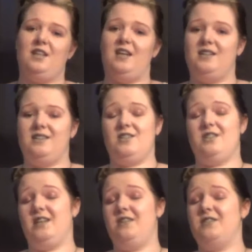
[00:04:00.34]
it just
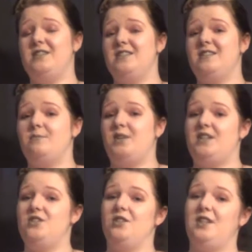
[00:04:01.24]
increases the
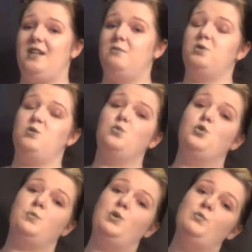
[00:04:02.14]
potential to end up with
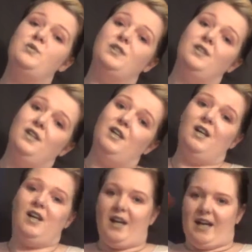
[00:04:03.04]
smoosh boobs.
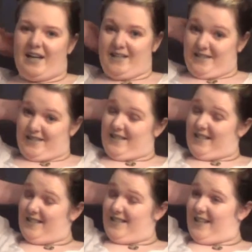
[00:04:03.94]
And
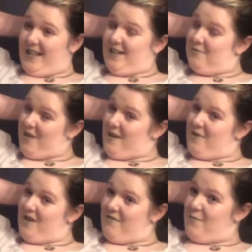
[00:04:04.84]
that could be a
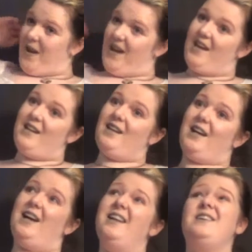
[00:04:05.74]
bit of a pain,
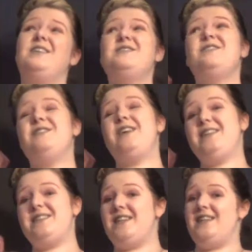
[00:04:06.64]
and also
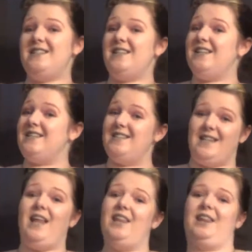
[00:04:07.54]
it's easier to
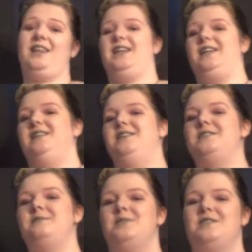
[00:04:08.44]
stealth in an
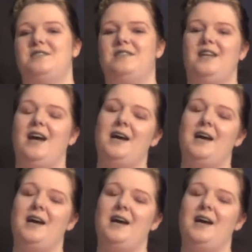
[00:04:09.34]
underbust.